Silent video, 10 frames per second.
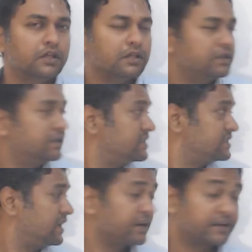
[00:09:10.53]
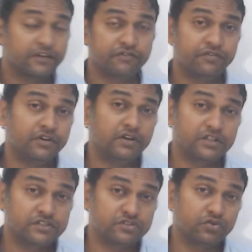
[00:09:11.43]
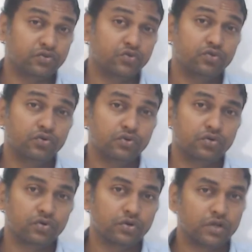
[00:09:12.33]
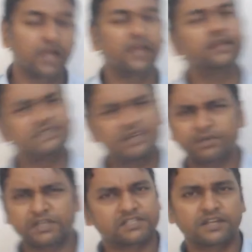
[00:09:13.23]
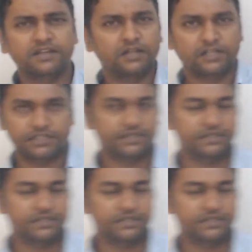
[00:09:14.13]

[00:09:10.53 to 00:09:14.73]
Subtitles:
This electric field is due to some external agent.